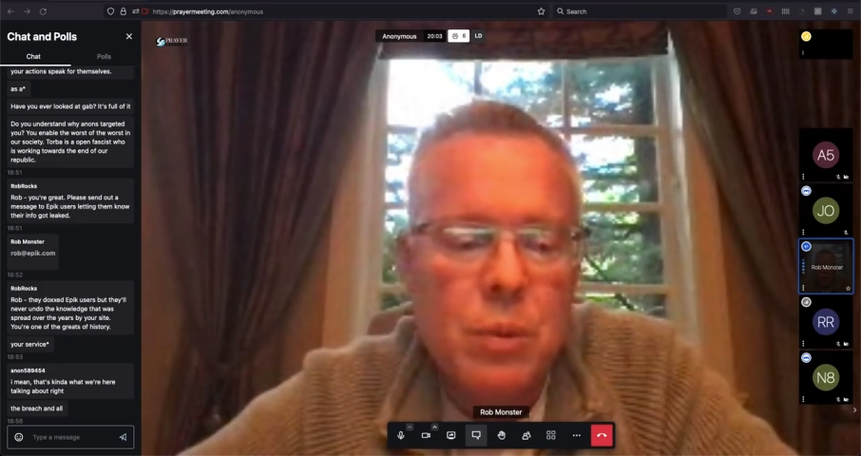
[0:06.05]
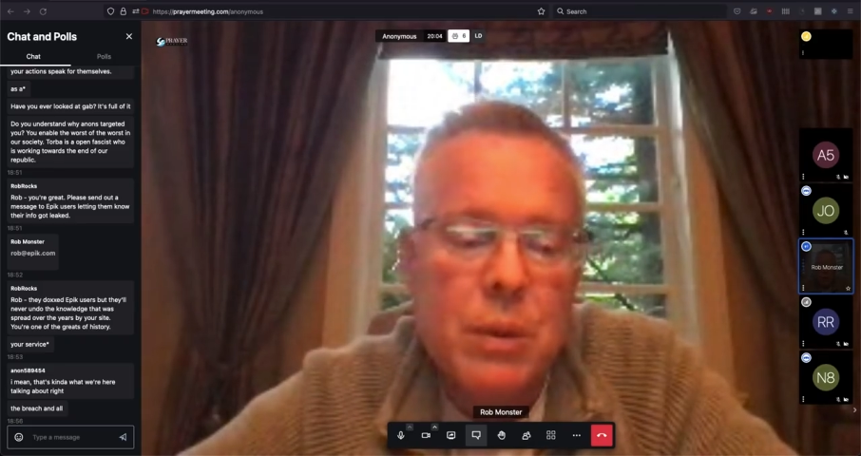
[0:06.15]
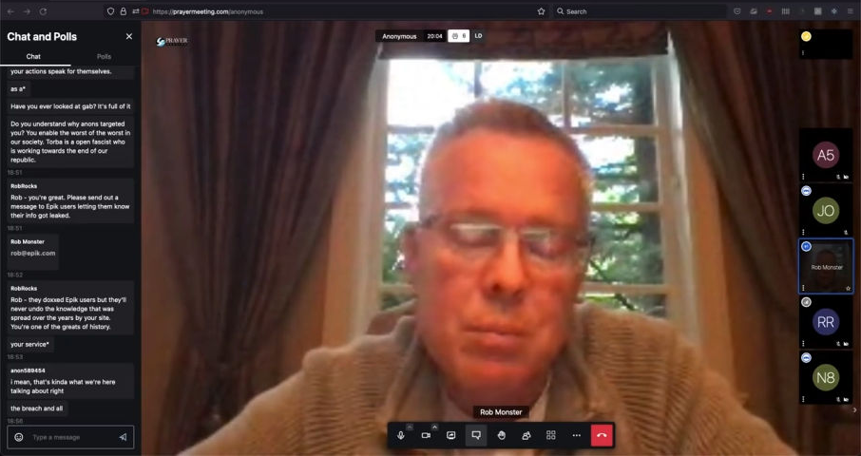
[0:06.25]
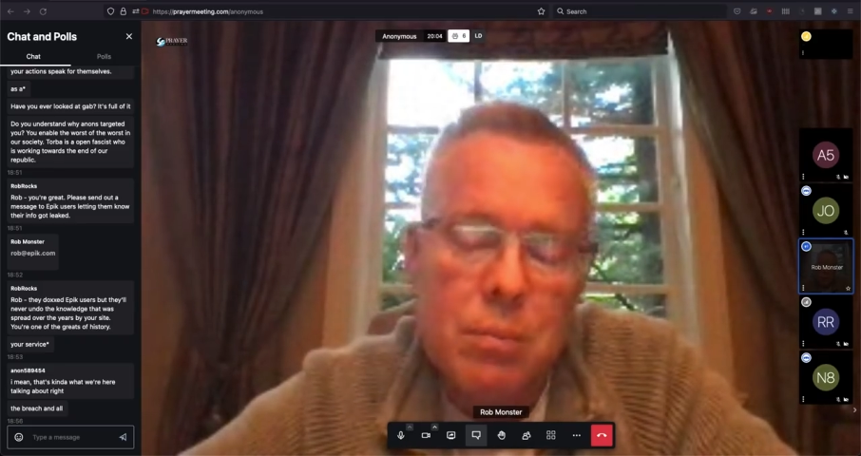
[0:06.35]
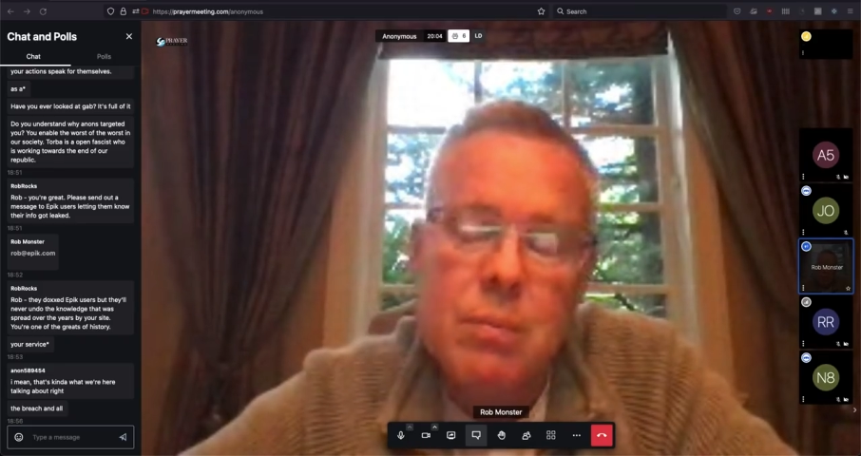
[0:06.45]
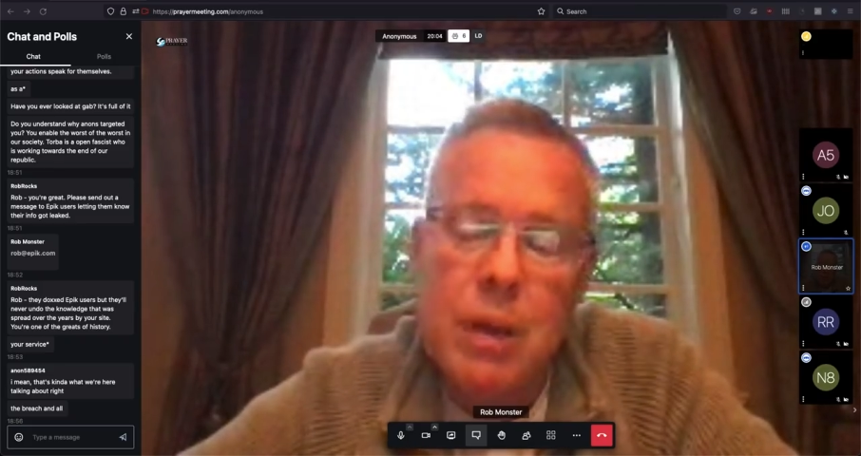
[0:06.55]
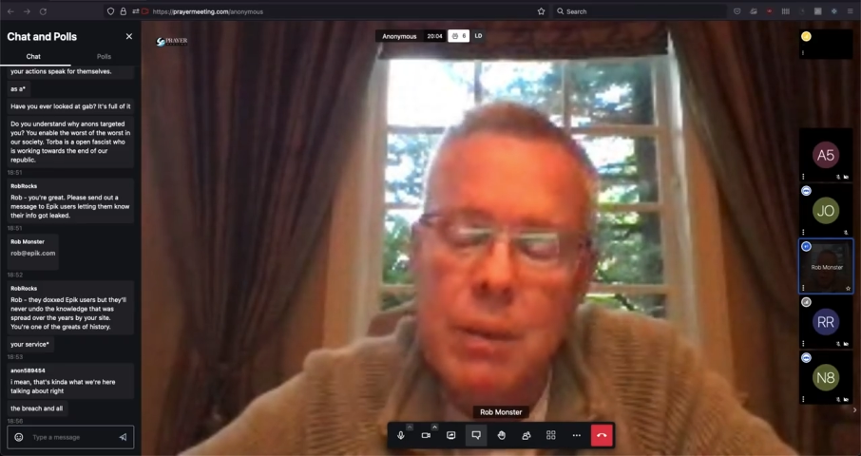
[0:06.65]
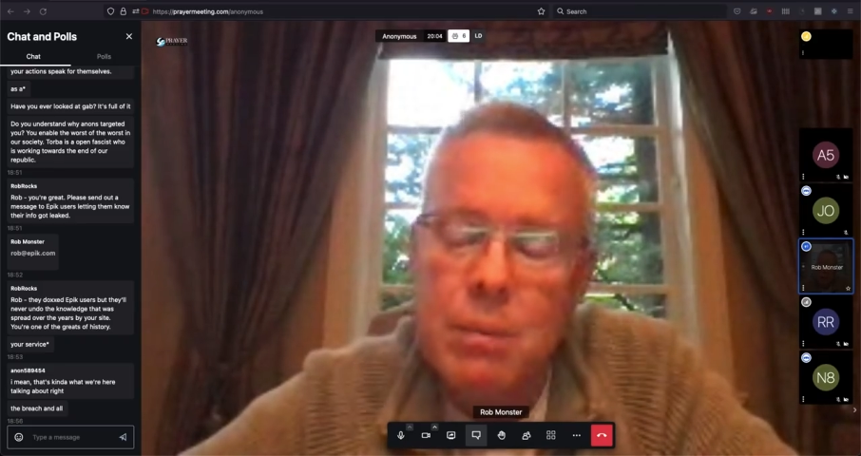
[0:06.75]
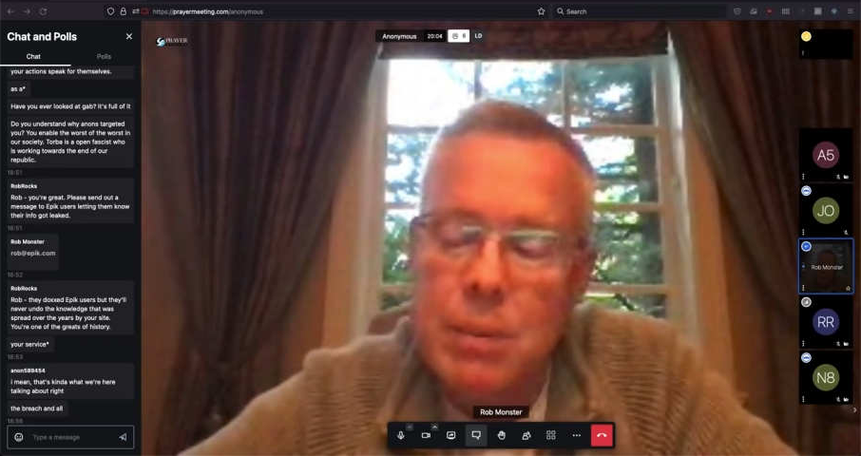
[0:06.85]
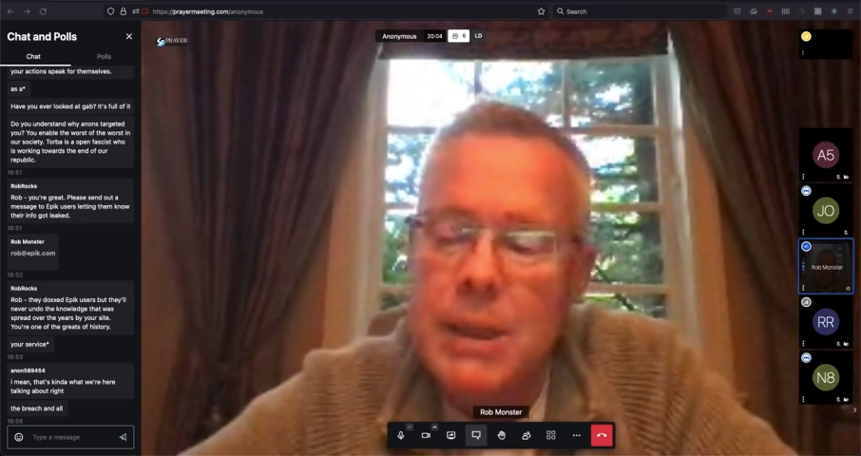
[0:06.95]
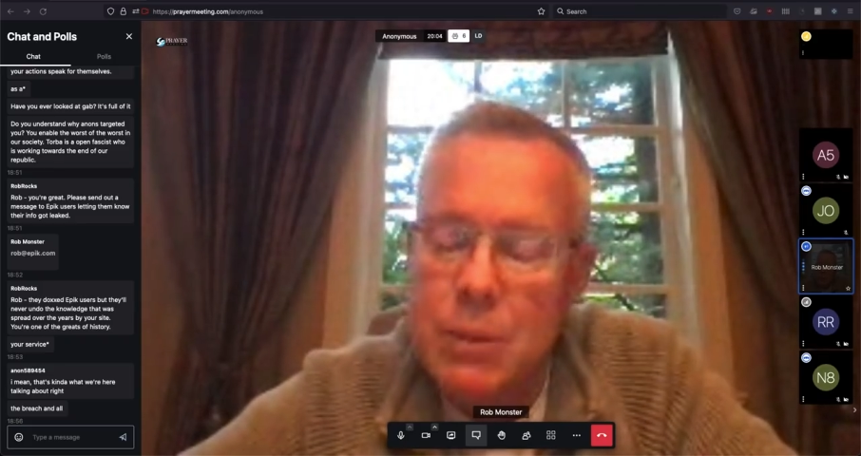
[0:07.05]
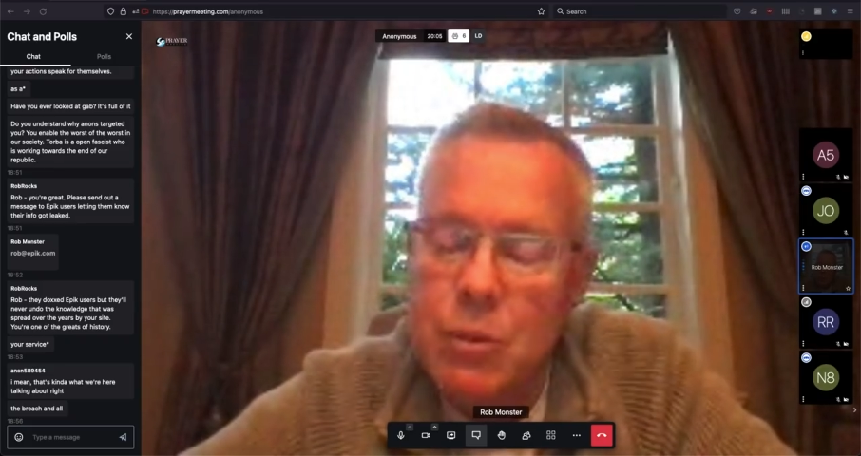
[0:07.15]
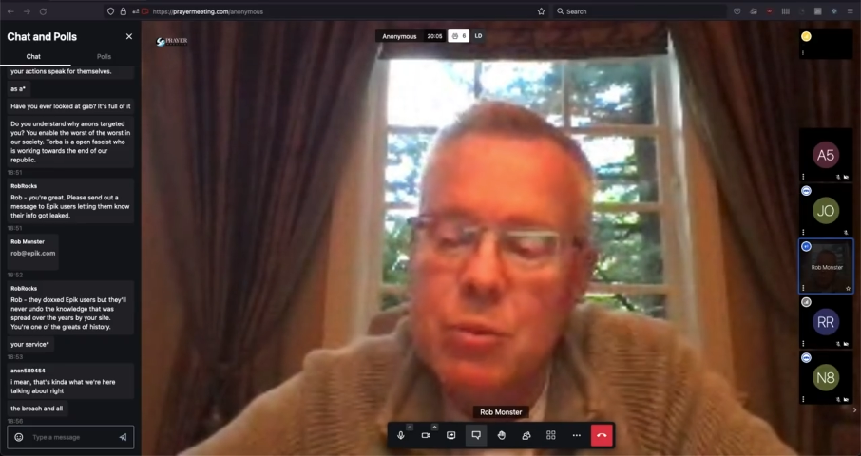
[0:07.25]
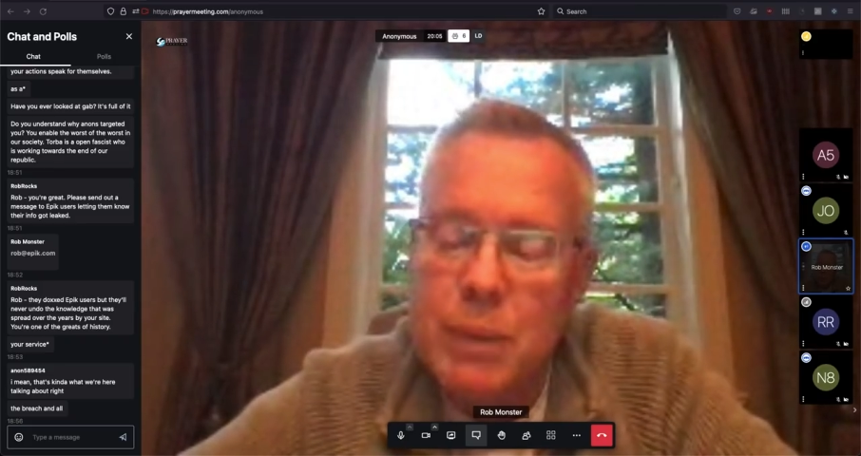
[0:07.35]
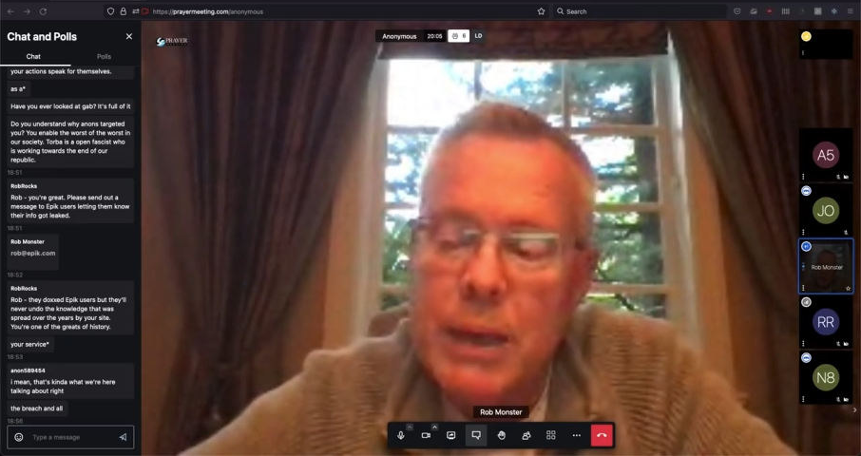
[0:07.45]
but I think it
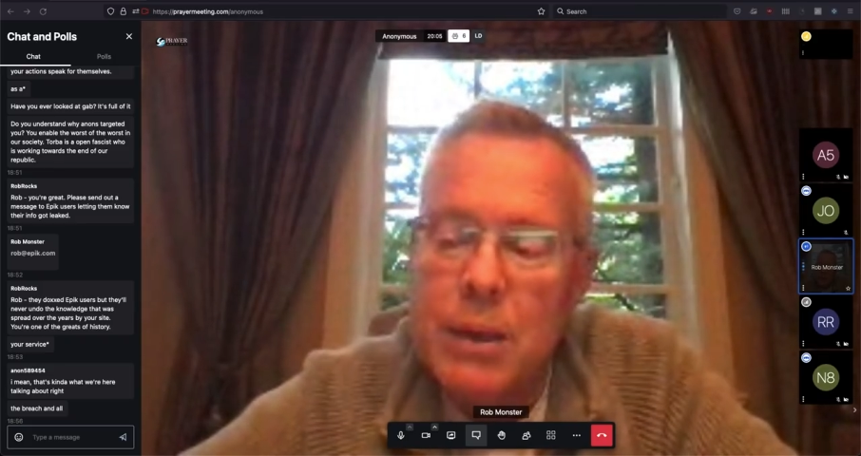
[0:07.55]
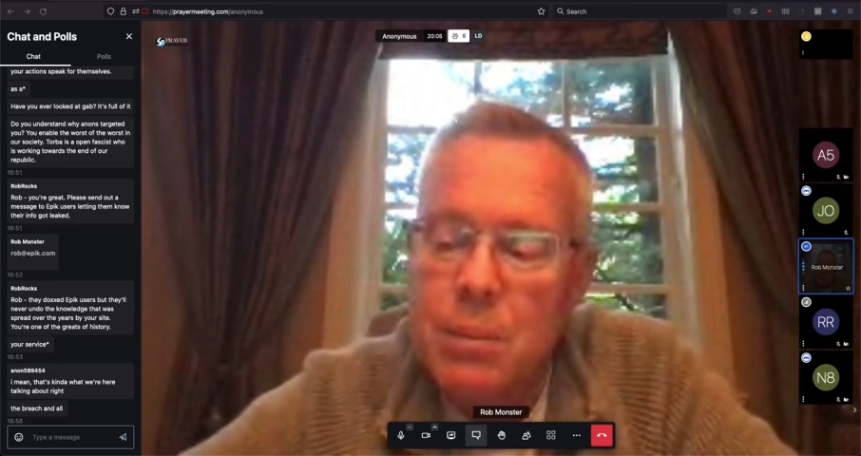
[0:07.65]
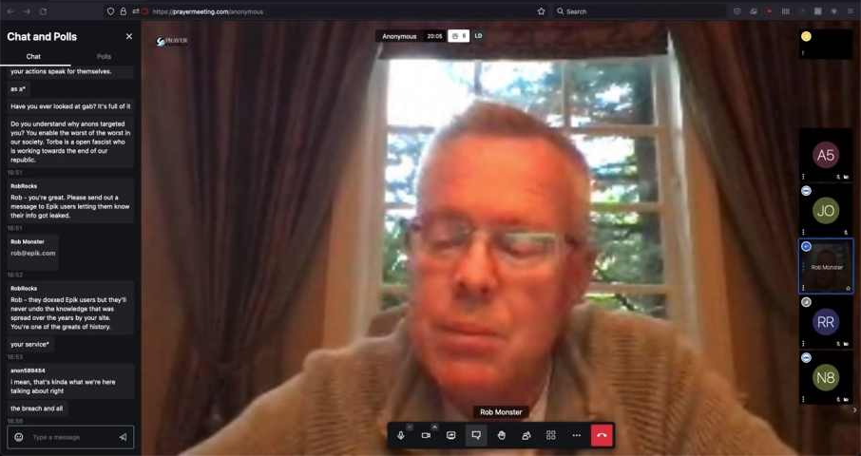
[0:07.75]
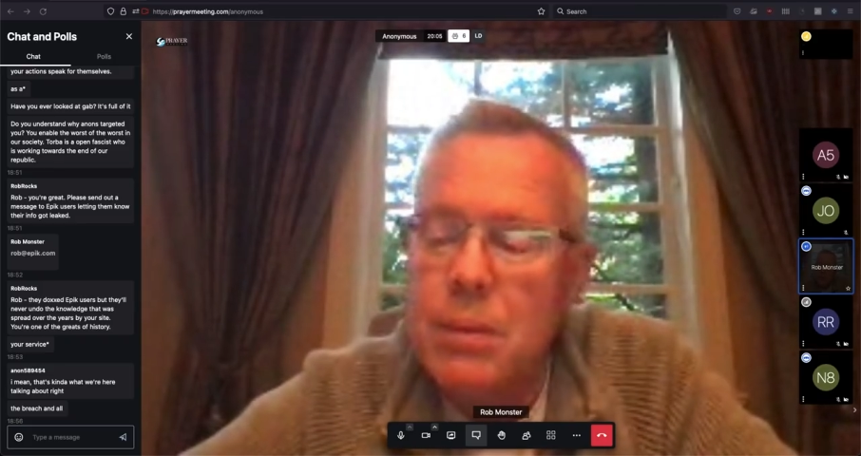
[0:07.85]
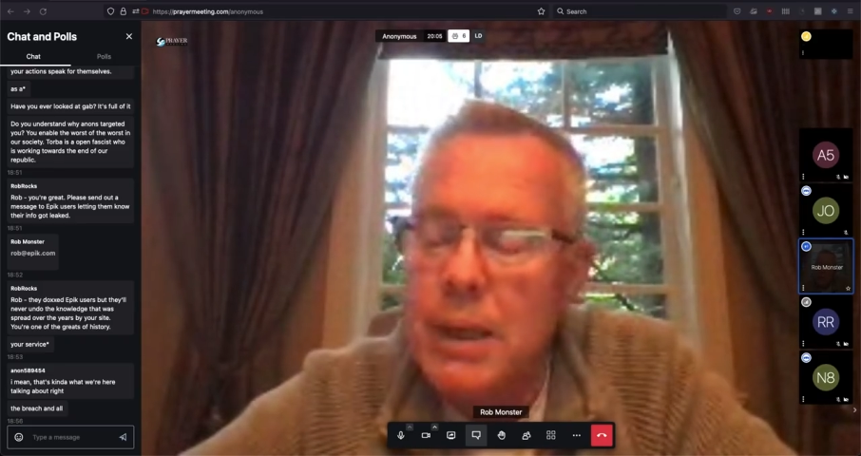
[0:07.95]
was a backup,